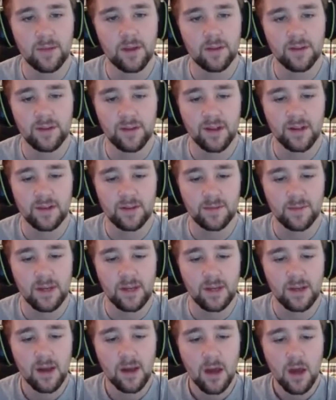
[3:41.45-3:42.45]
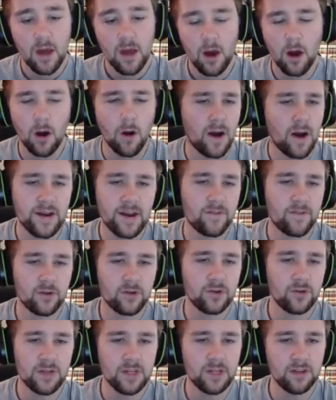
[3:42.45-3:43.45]
They'll say to me, oh, I never
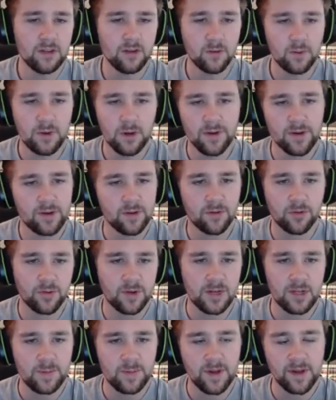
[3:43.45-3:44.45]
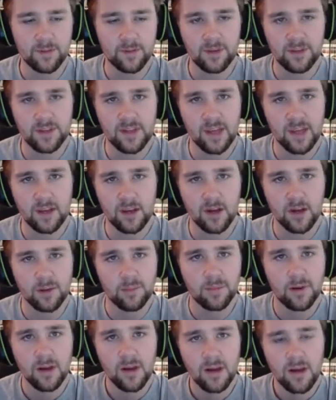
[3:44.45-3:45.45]
do a healer. We always do 3 DPS, 1 tank comp.